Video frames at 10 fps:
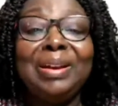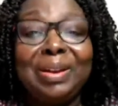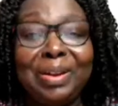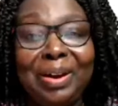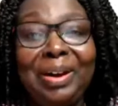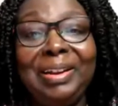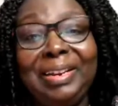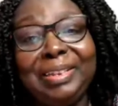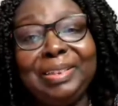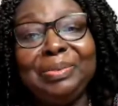God
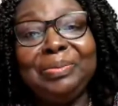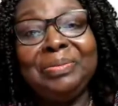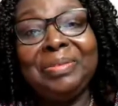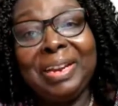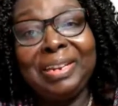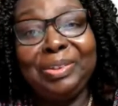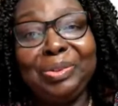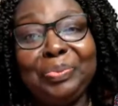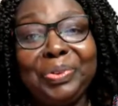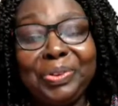is ready to
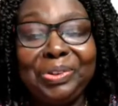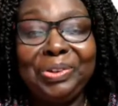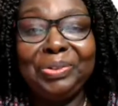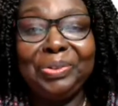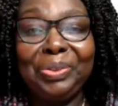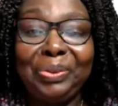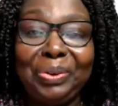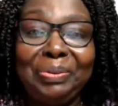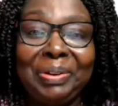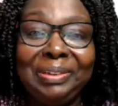push you
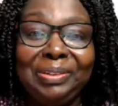through it.